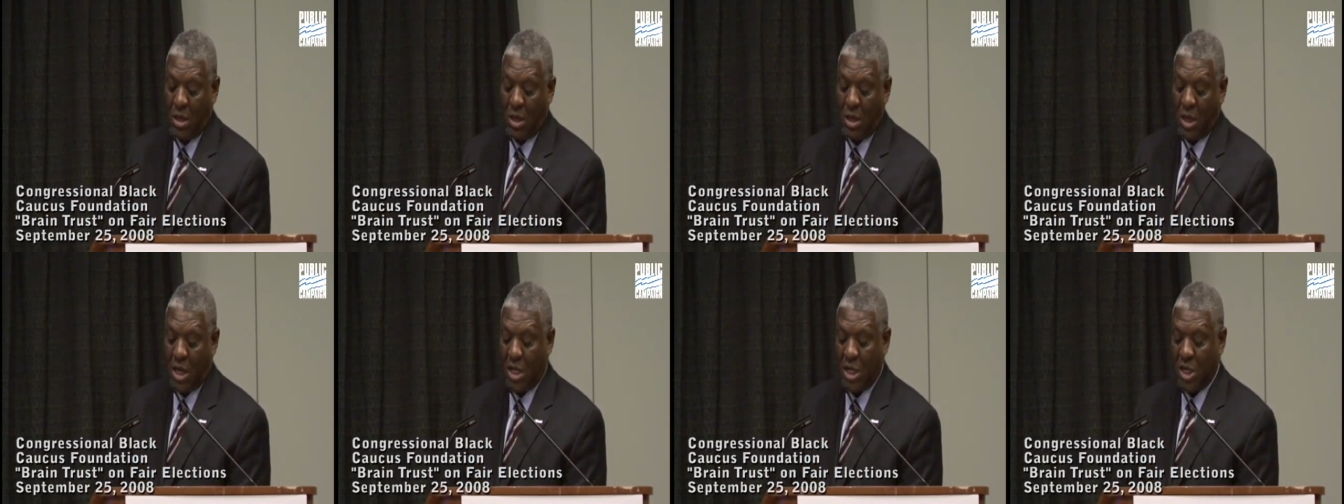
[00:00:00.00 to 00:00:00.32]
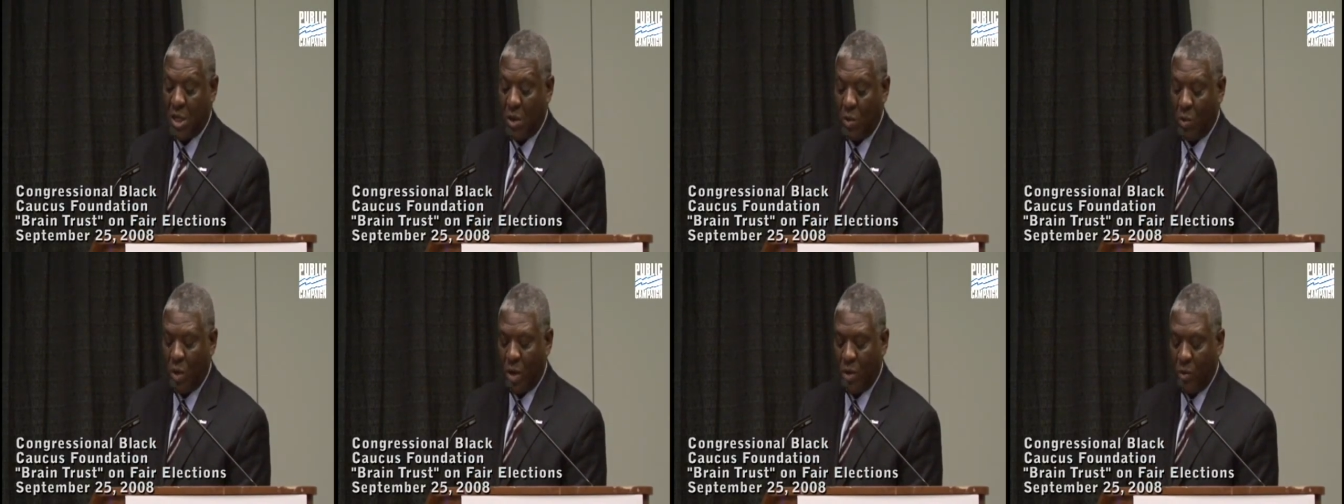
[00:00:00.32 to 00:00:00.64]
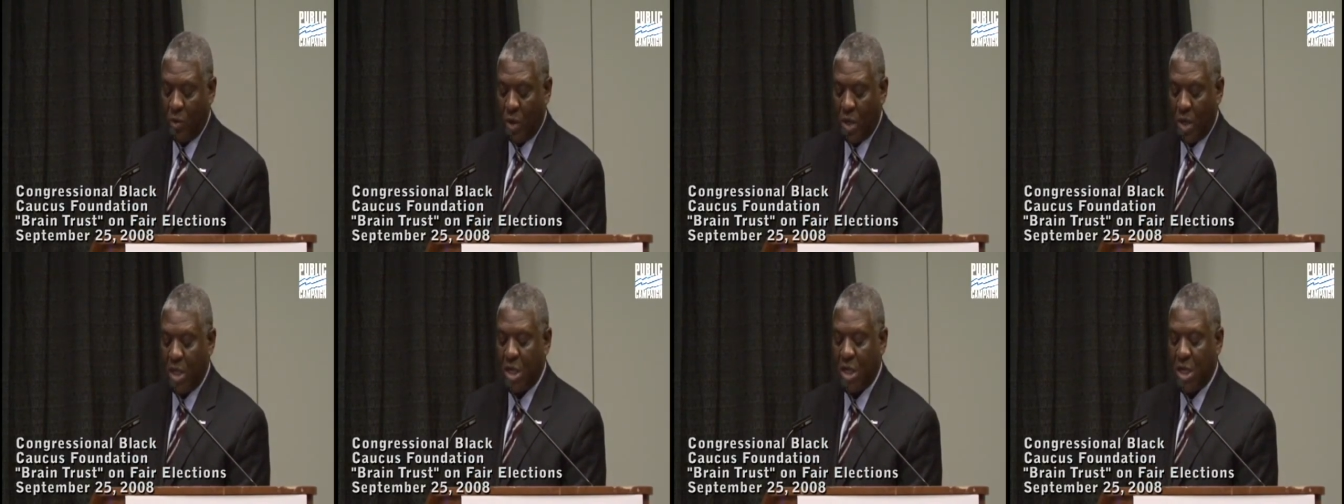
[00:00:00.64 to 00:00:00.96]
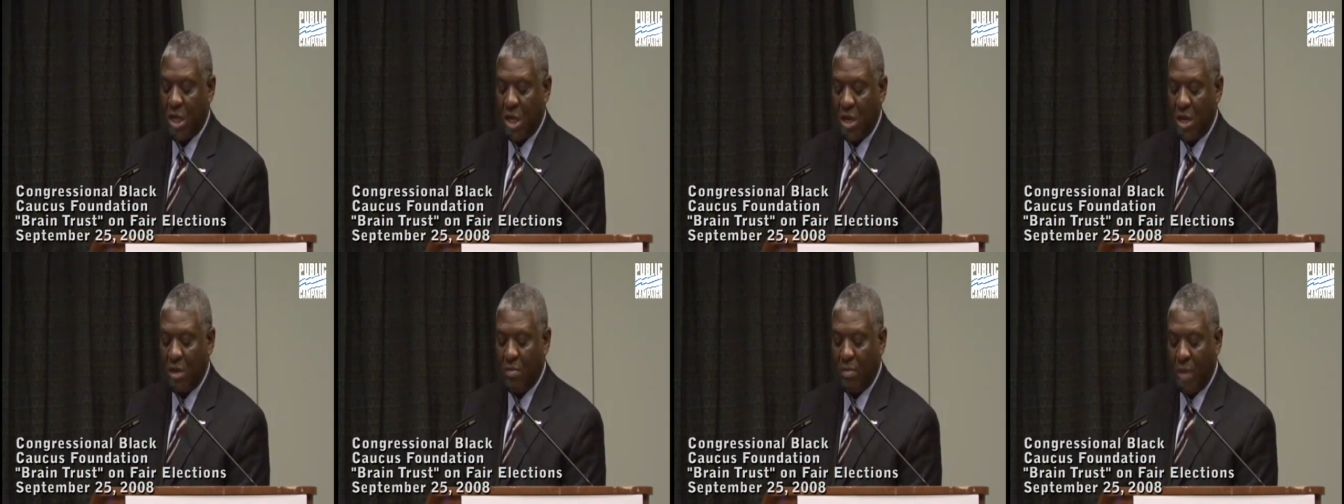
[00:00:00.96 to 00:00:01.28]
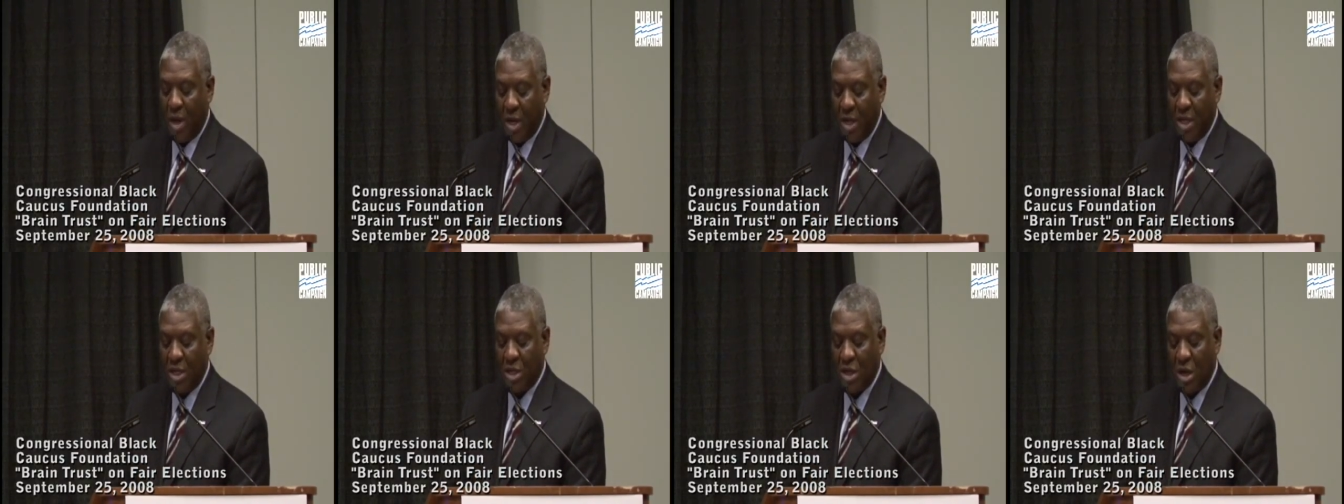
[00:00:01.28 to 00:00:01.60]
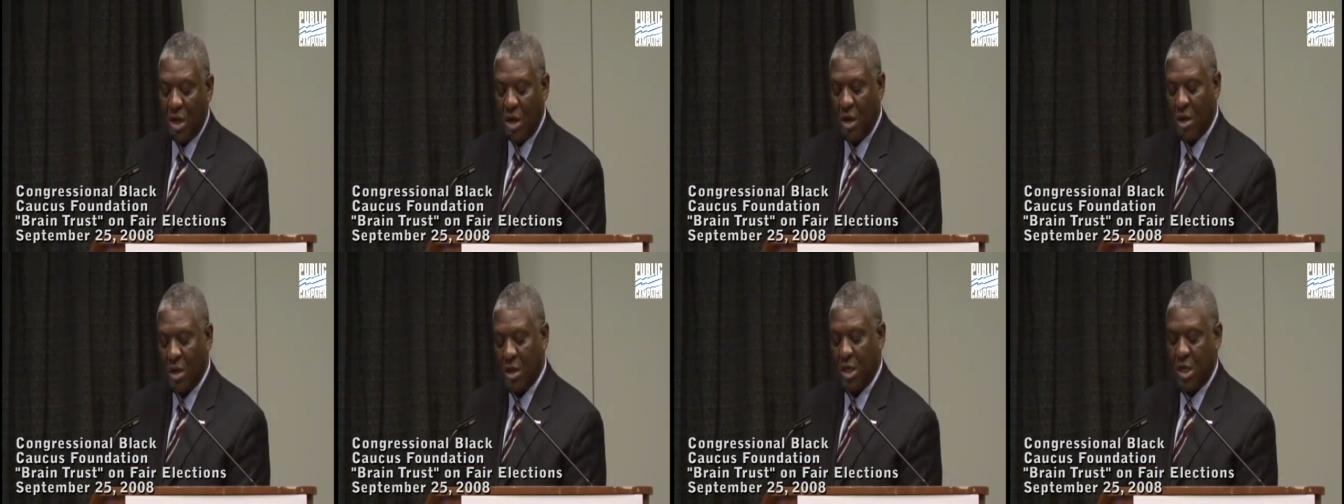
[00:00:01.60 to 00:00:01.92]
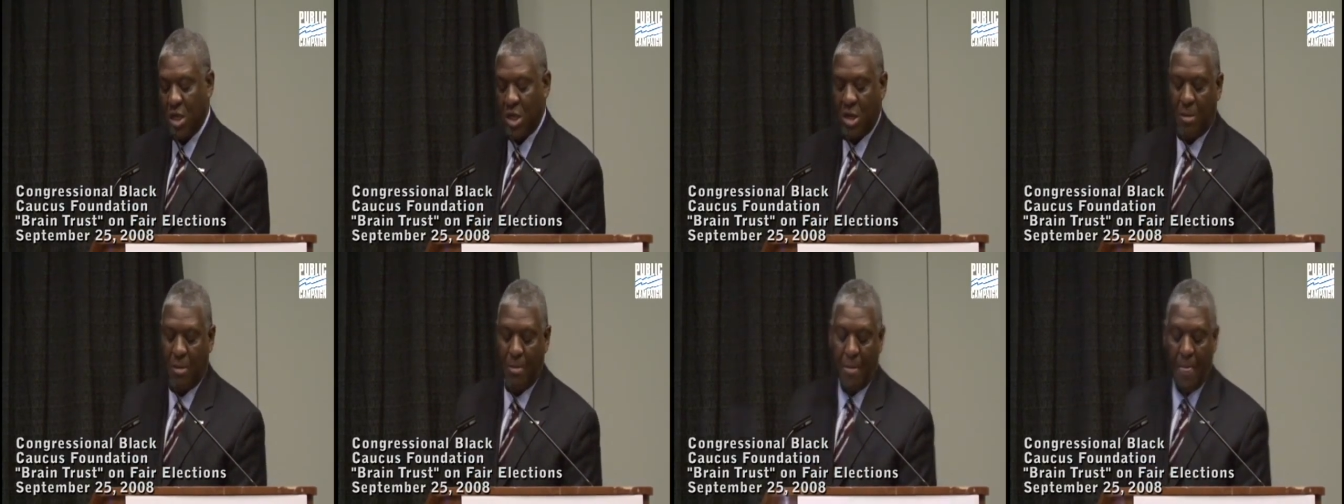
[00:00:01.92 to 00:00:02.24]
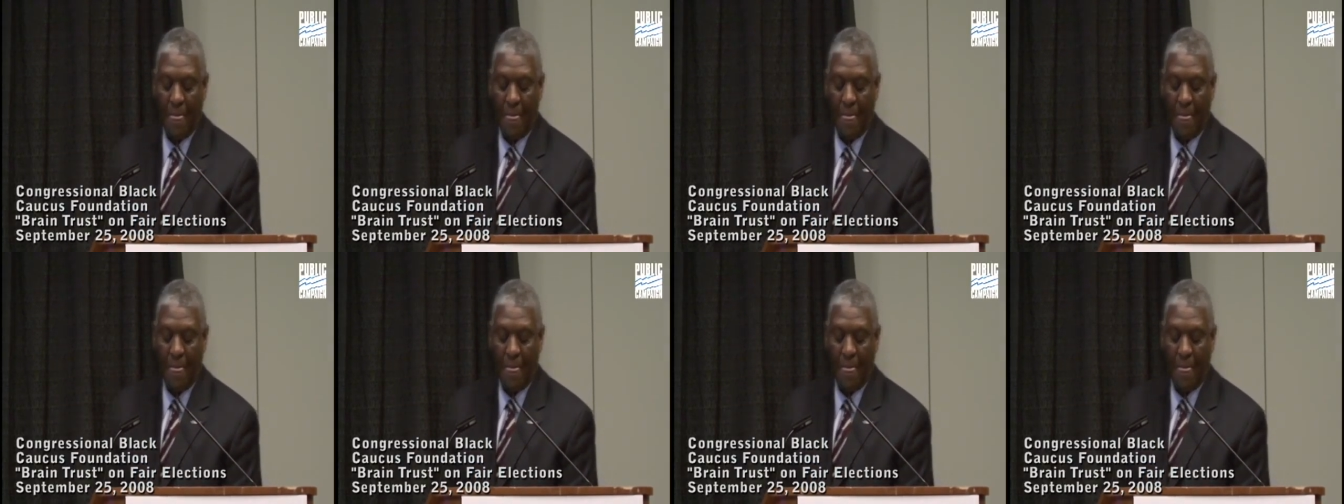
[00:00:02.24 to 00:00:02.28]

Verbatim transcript: as someone once said, money talks